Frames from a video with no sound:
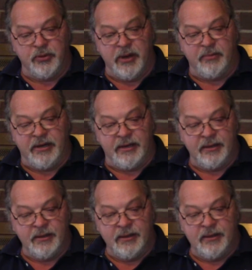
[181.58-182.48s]
you maybe
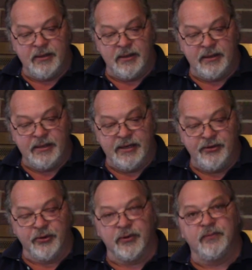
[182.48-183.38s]
in
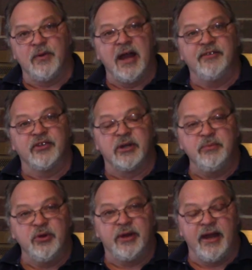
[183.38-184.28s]
your lines of
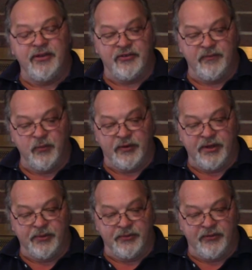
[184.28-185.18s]
communication with
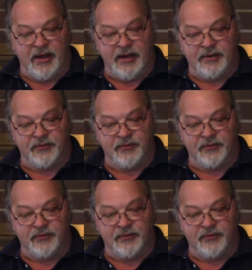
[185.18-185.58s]
the other side.